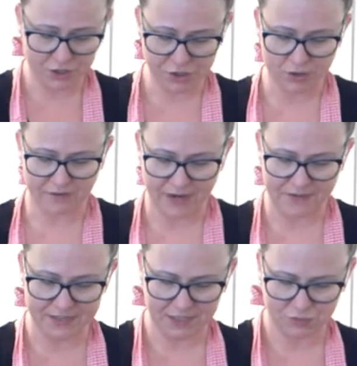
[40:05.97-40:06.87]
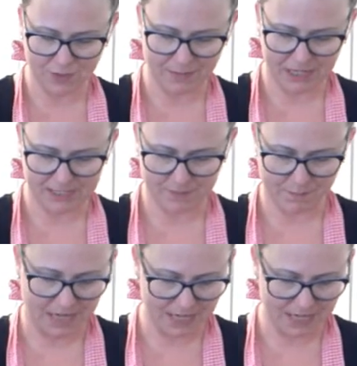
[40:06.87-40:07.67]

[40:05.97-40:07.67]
also divide this into ramekins and bake